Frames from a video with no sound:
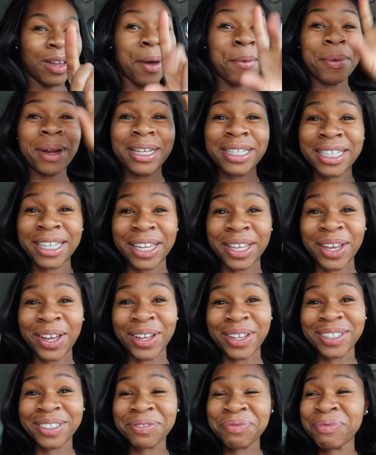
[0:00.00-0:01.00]
i'm not telling
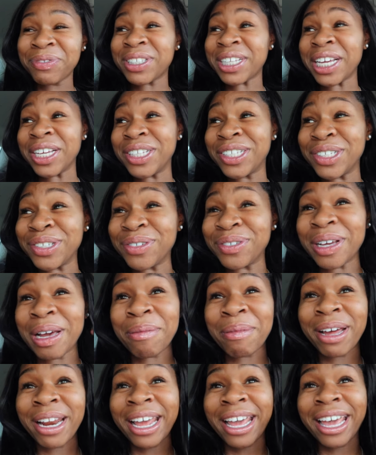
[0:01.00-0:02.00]
y'all stay tuned
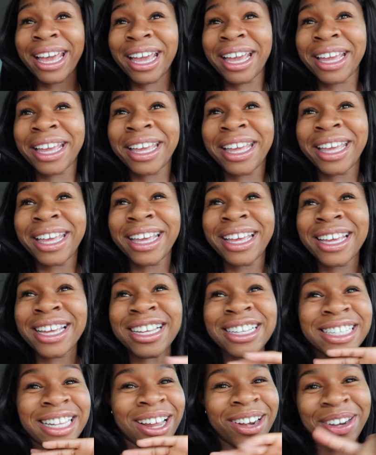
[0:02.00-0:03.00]
how about that
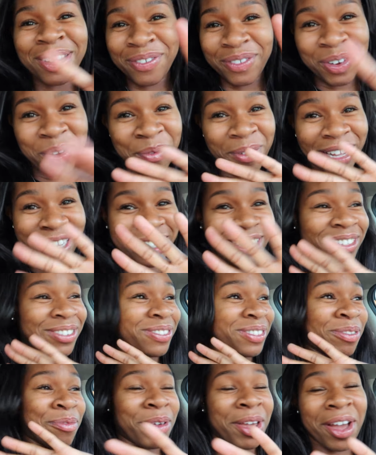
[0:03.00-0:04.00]
because i don't even know
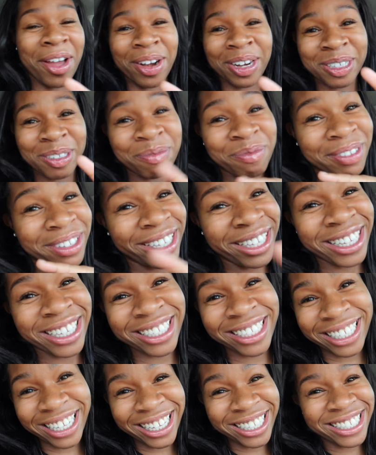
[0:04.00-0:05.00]
myself to be honest but
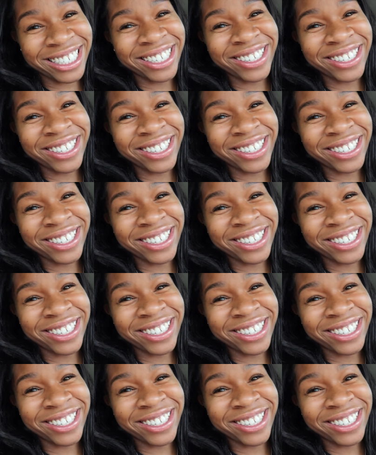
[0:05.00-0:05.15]
yeah stay